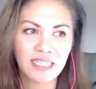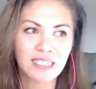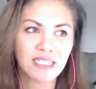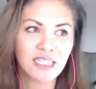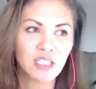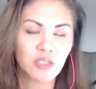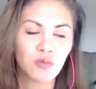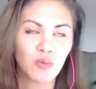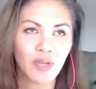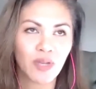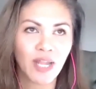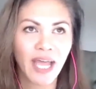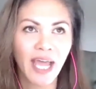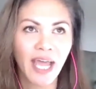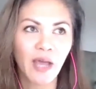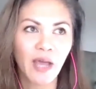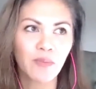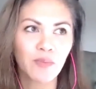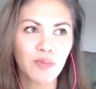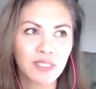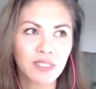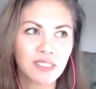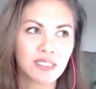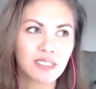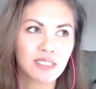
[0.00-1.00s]
because what
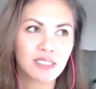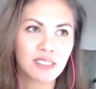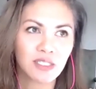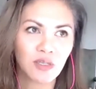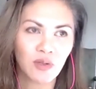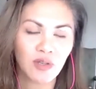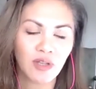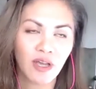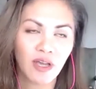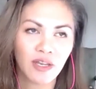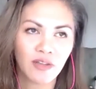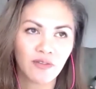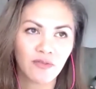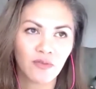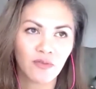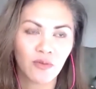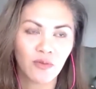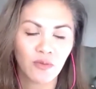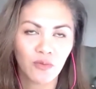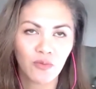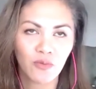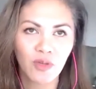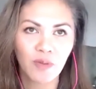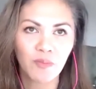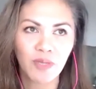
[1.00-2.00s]
happens to a lot of
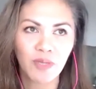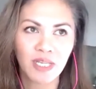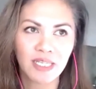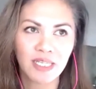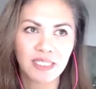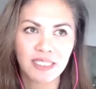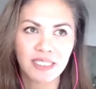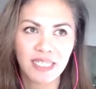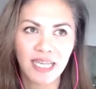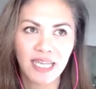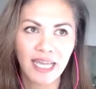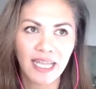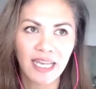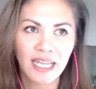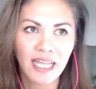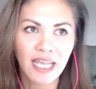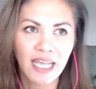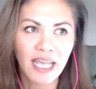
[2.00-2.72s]
women is that